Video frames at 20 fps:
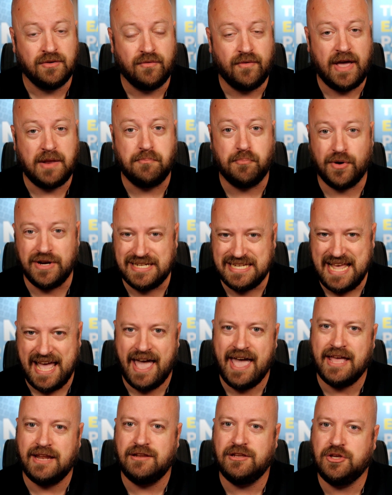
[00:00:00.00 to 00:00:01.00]
and
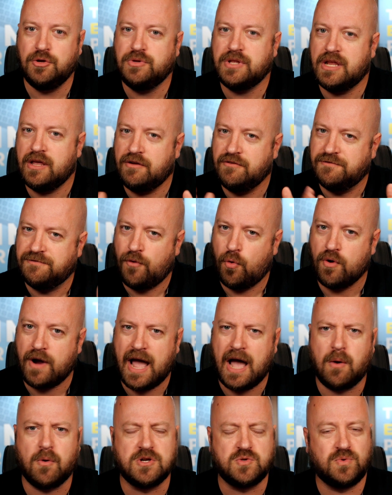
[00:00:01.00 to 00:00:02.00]
pretend you did it in 4
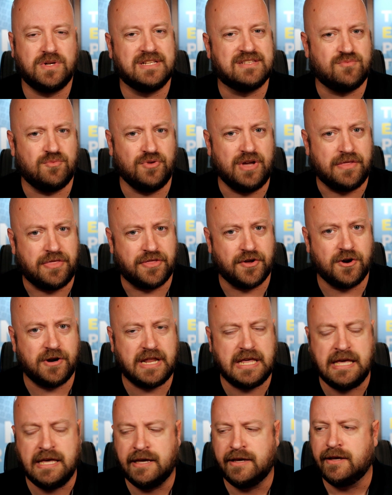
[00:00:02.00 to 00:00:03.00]
hours when it's really
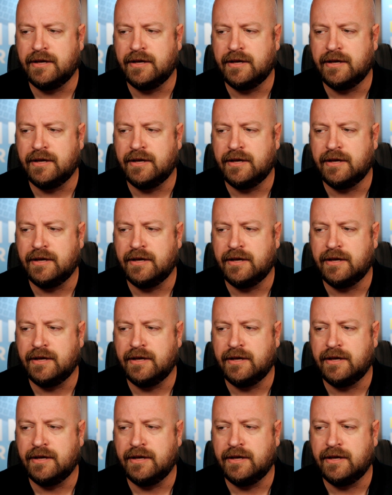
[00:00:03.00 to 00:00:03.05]
30.